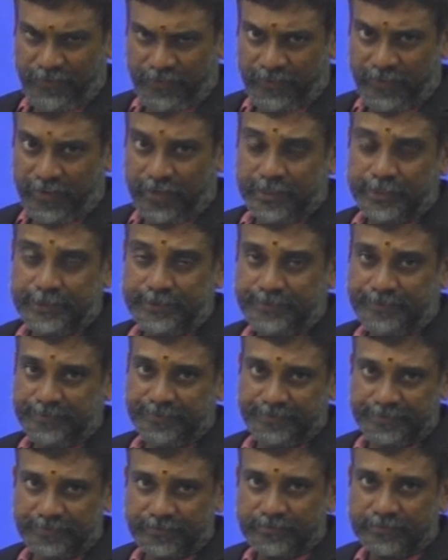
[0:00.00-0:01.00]
for
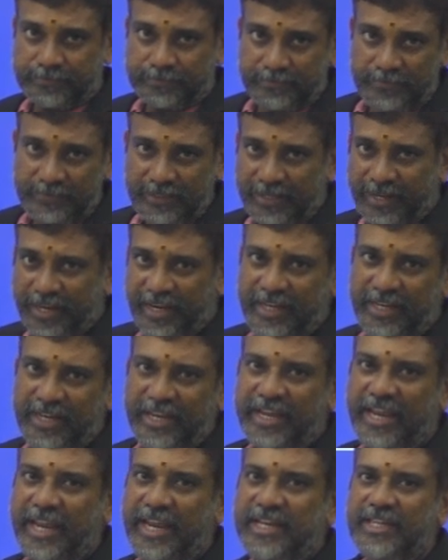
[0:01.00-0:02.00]

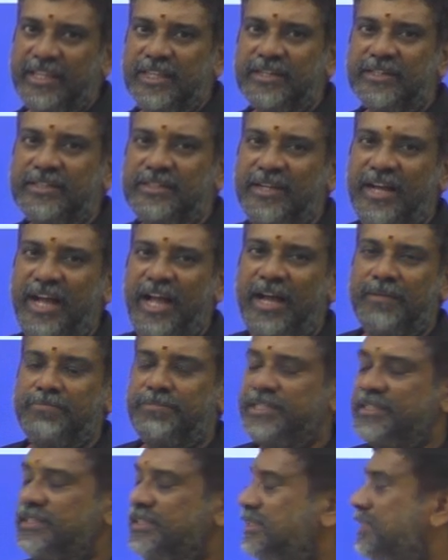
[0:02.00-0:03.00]
indicate the
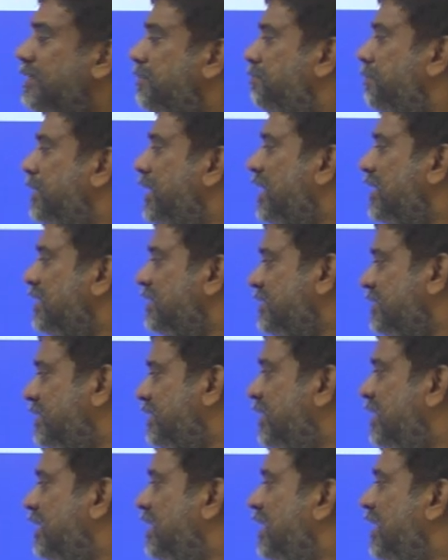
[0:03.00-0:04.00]
habit in the past,
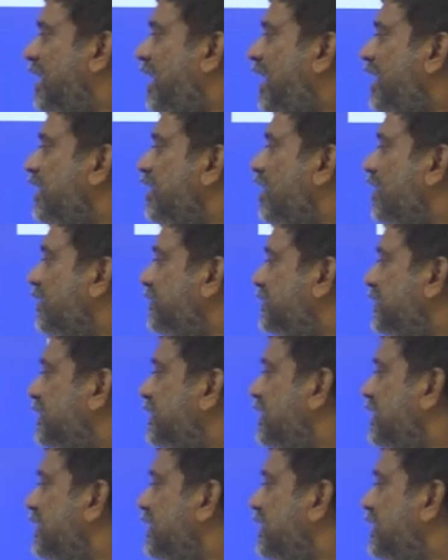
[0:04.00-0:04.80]
and after